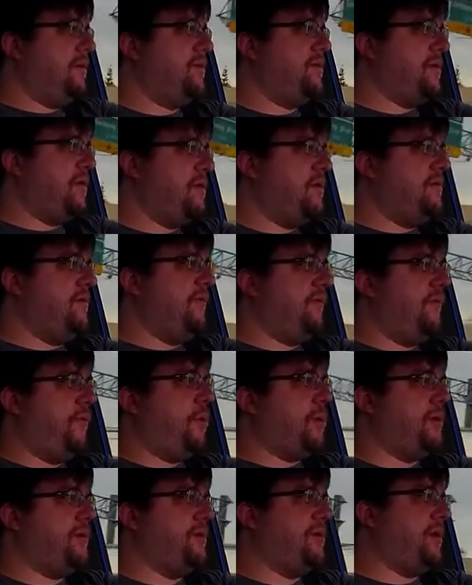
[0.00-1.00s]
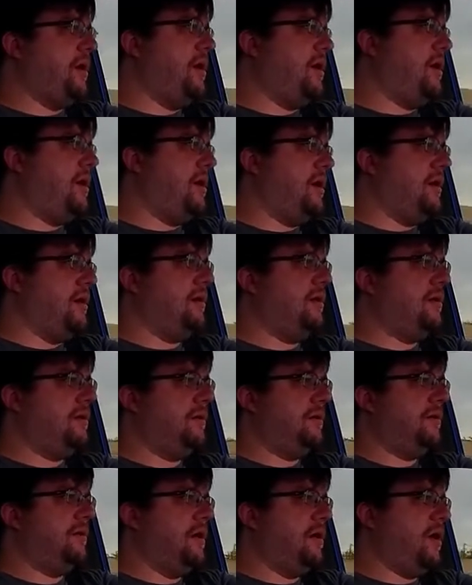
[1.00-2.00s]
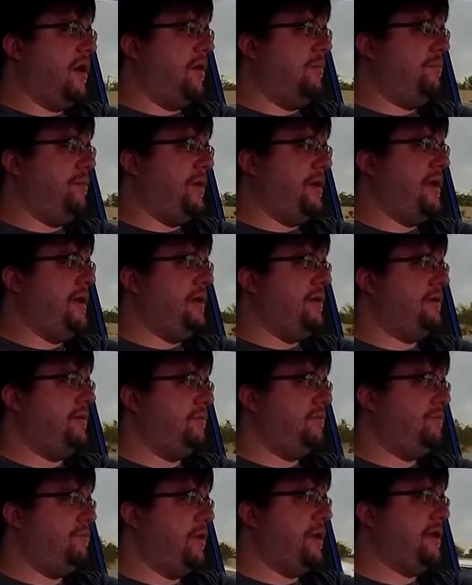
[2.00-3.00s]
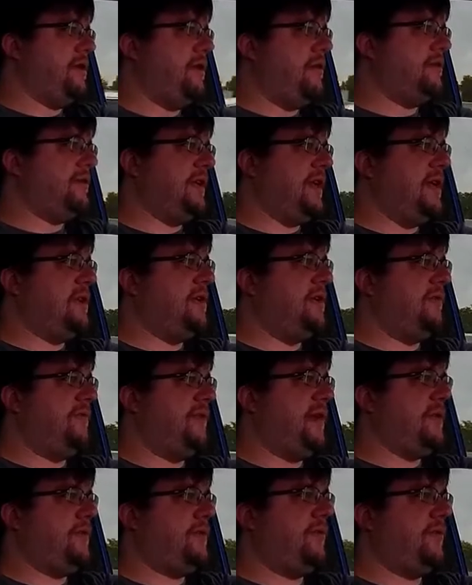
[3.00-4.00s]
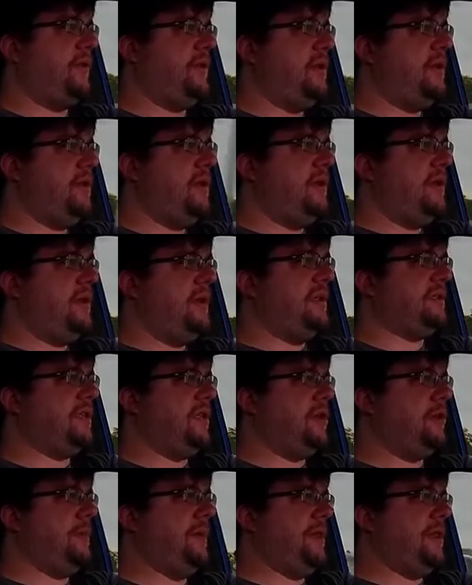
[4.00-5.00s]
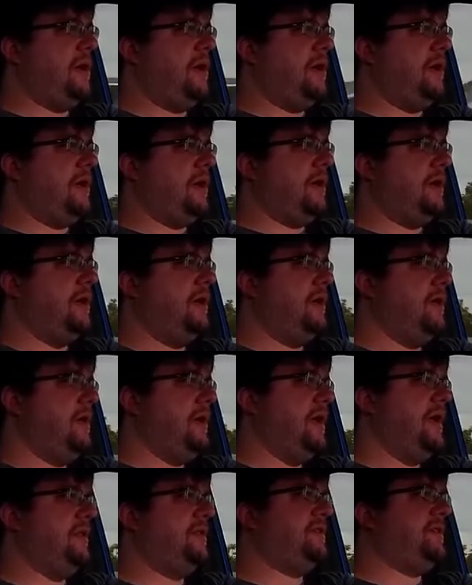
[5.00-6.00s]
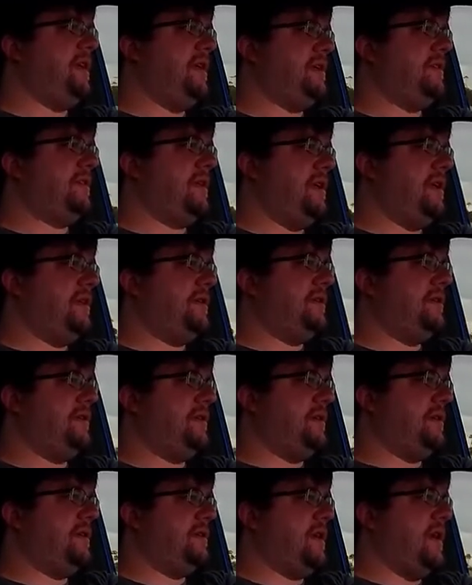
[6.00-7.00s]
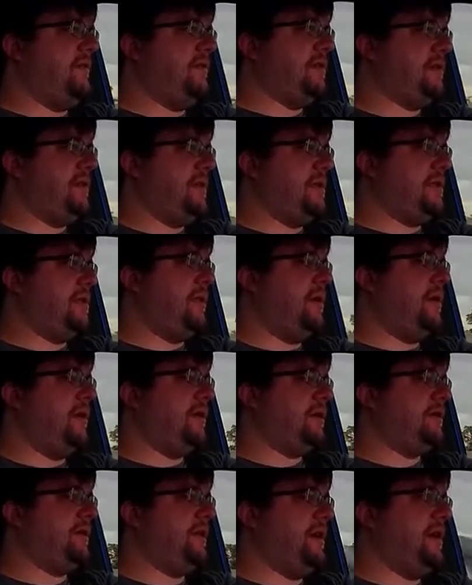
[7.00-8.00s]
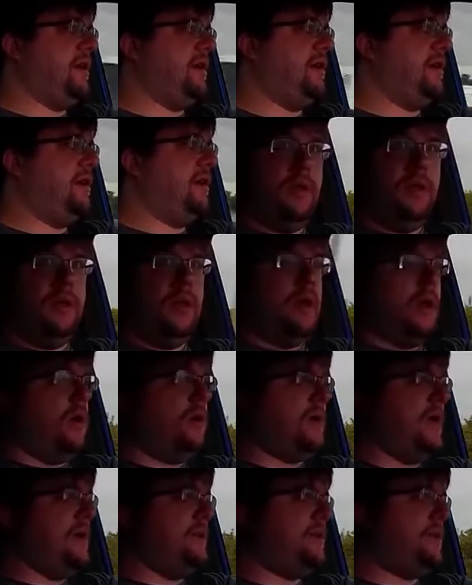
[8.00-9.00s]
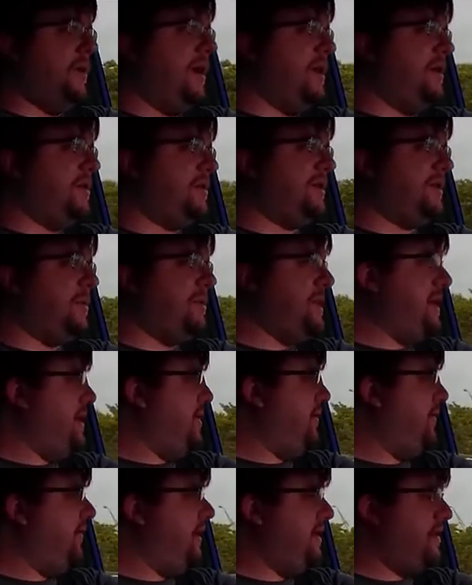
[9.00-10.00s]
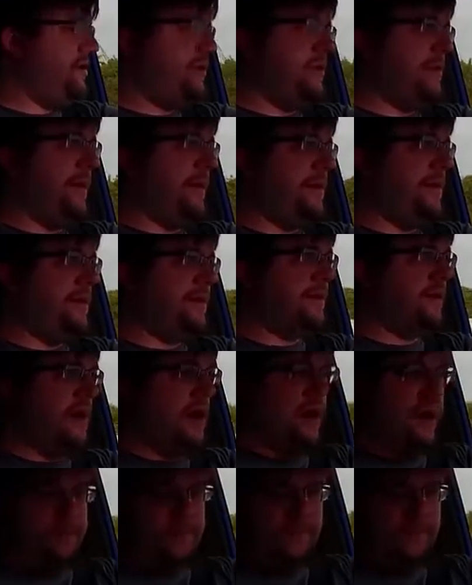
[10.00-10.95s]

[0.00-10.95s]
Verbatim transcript: Third and fourth are are pretty pretty close together. Fifth is a little bit longer, and sixth is is obviously the longest gear. Okay, so on to some of the other features about this car.